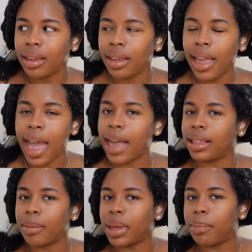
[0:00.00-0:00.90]
It
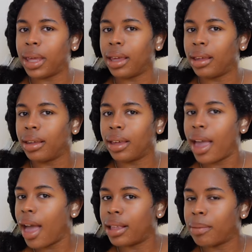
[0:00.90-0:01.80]
has to be me. It
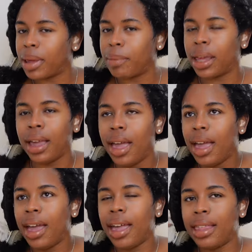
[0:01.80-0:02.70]
has to be me.
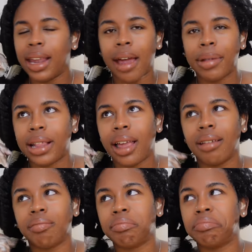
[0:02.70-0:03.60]
And then I was
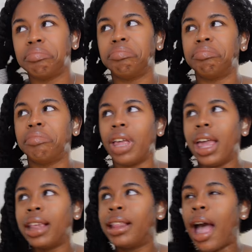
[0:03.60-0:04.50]
like,
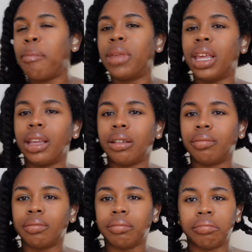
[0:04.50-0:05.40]
it's not me.
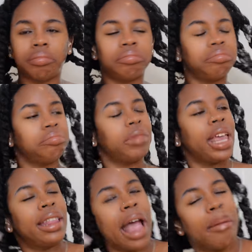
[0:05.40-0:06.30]

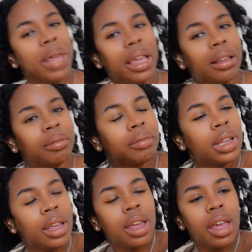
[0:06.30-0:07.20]
It's not me.
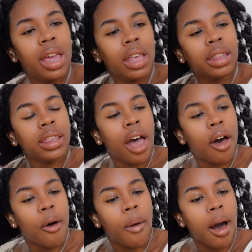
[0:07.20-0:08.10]
So,
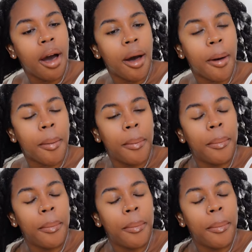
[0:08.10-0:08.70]
I